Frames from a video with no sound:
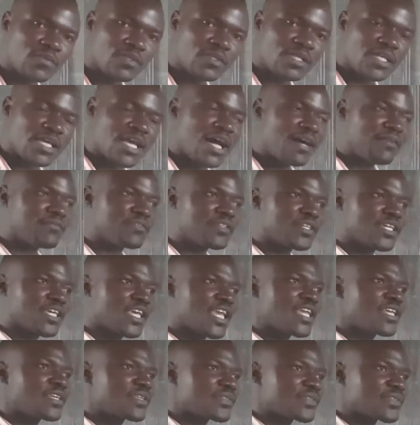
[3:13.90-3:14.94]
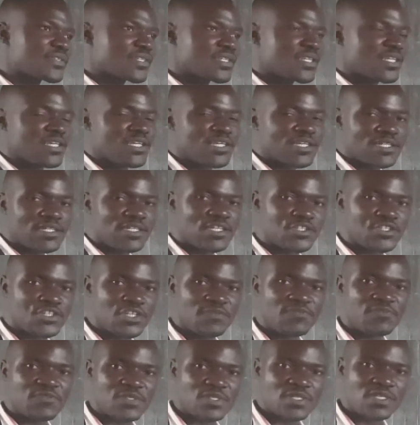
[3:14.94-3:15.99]
They have the kings, the
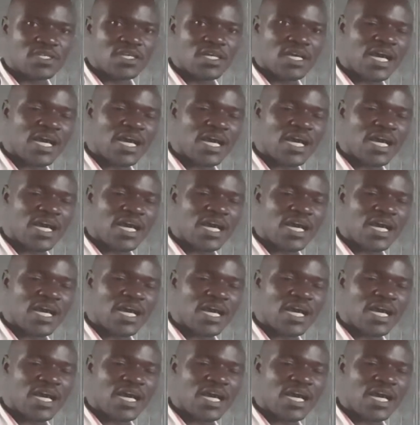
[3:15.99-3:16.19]
chiefs,